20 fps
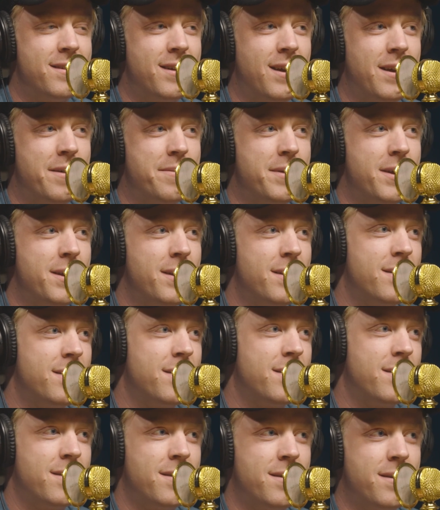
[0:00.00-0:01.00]
I
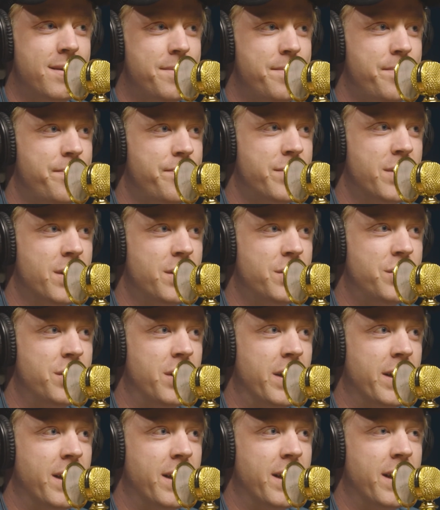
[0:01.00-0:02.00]
mean,
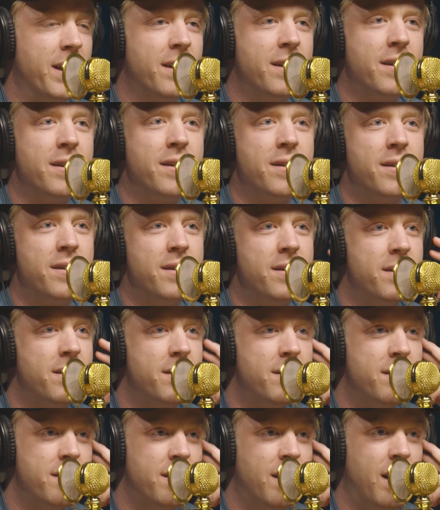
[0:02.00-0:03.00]
sure I could get
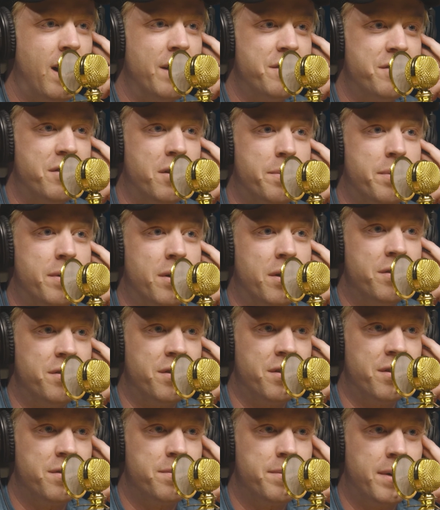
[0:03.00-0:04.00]

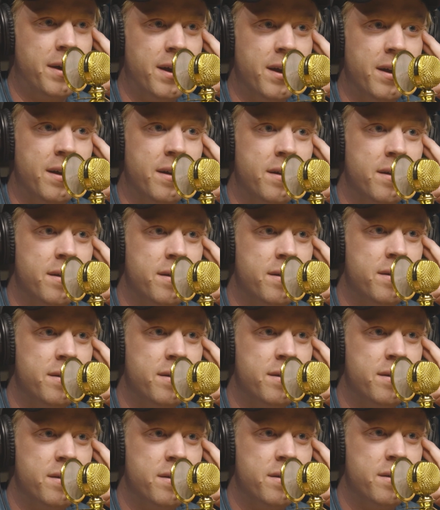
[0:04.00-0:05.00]
osteoporosis by
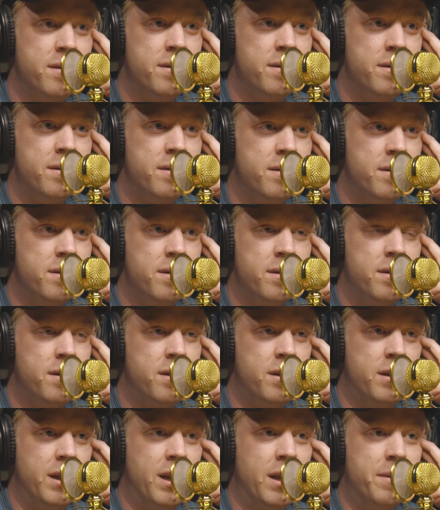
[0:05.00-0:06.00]

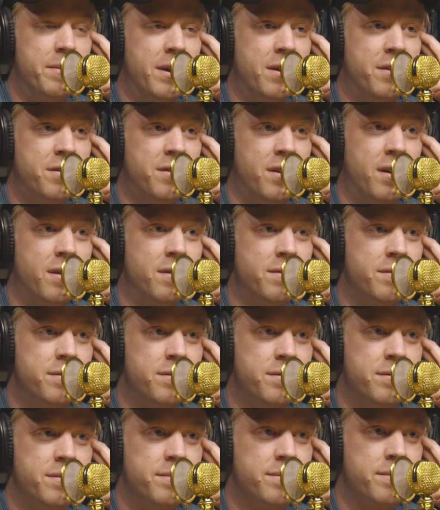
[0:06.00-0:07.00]
cleaning
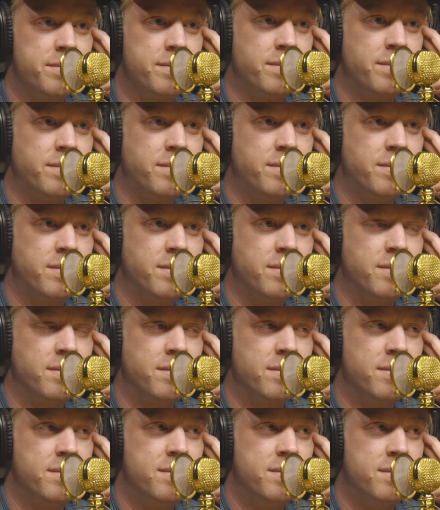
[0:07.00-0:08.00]
myself,
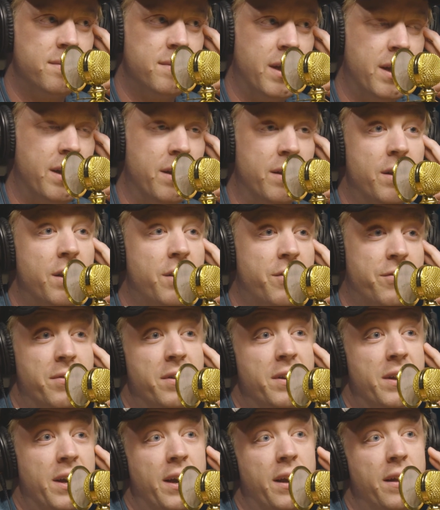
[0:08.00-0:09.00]
and it looks
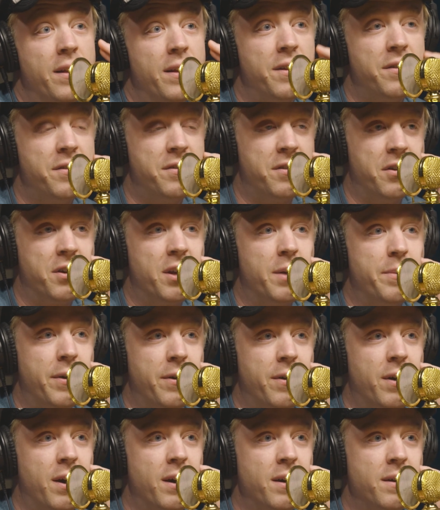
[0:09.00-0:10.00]
ridiculous, don't get me
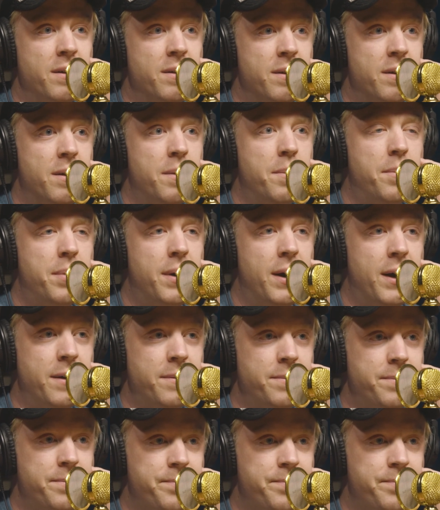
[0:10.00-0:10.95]
wrong, but